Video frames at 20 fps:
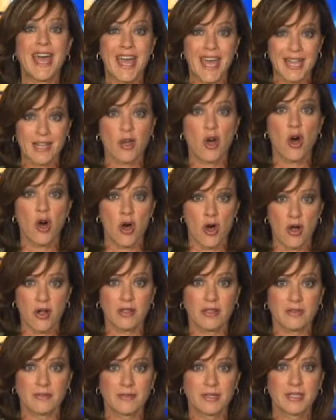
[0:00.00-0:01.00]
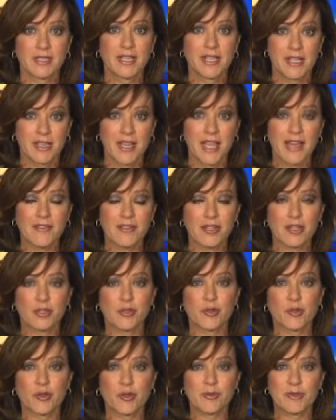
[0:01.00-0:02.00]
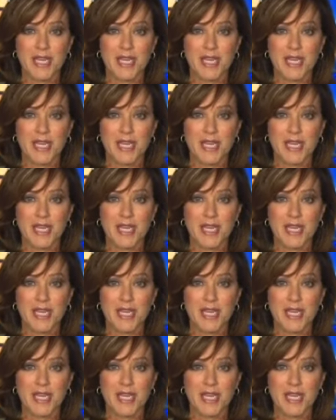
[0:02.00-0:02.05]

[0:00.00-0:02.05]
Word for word: at all. Live in the newsroom,